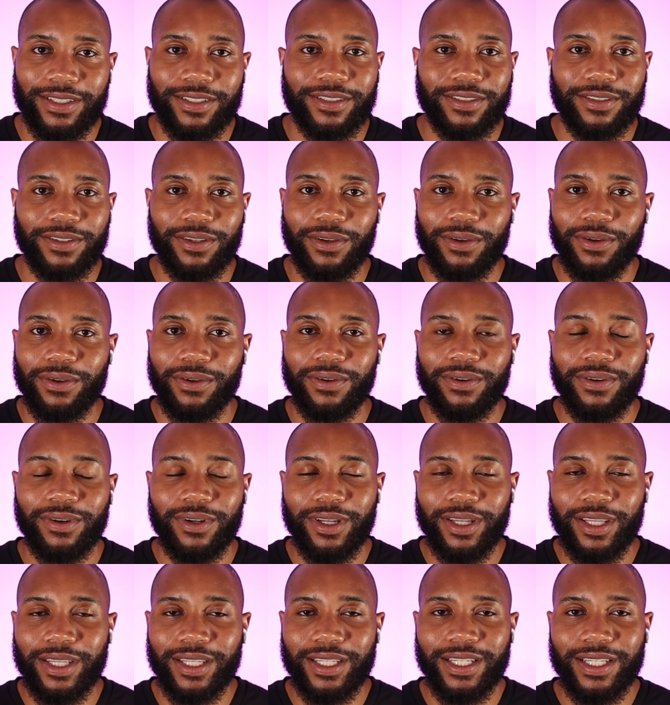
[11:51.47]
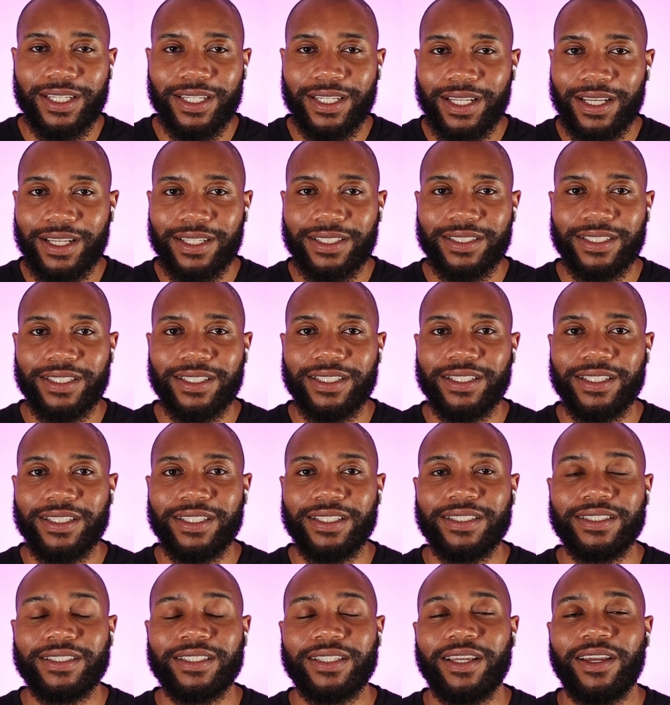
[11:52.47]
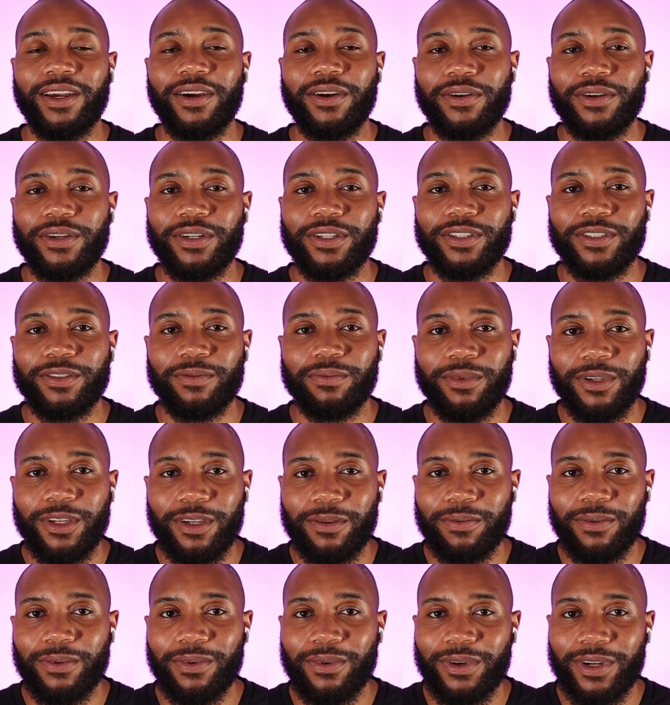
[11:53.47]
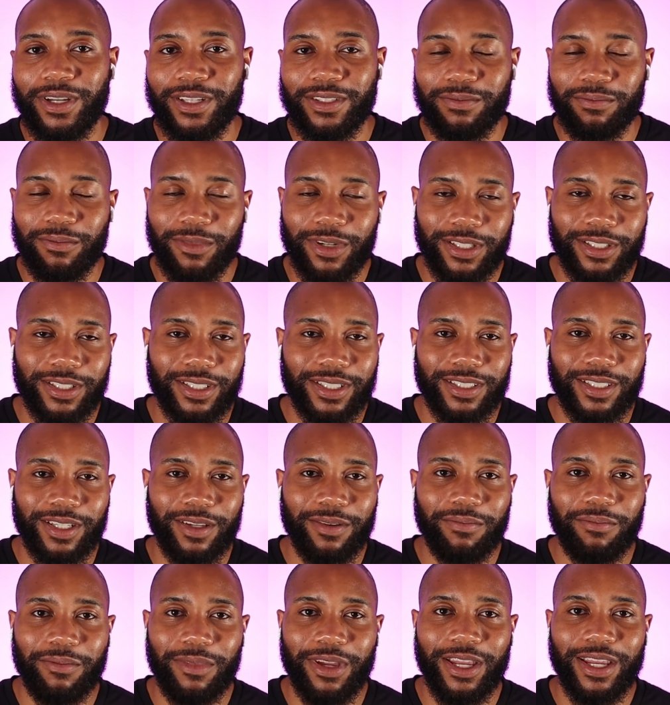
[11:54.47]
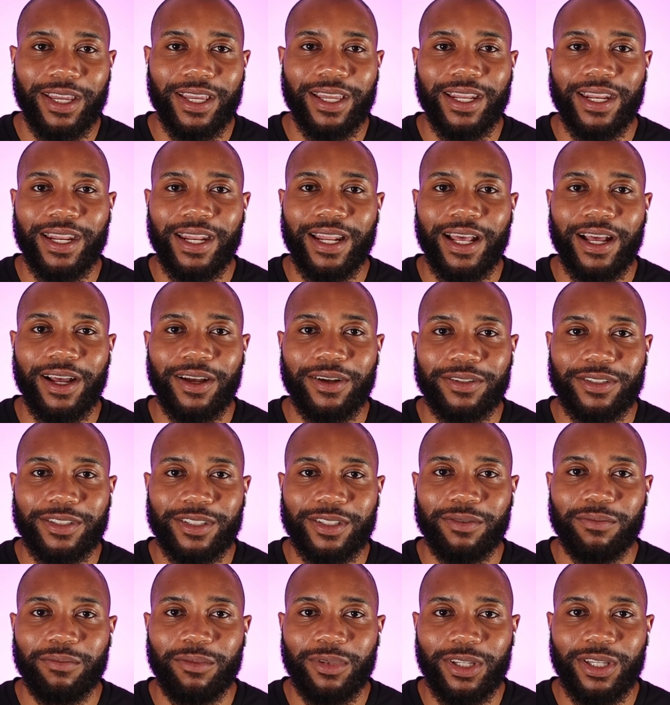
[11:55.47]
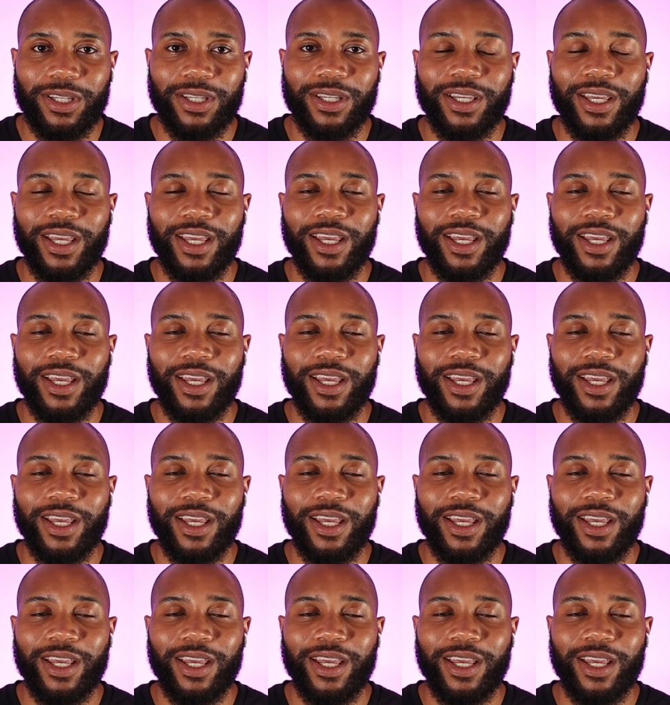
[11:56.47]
So it doesn't discourage people as much as I'm making it out to be,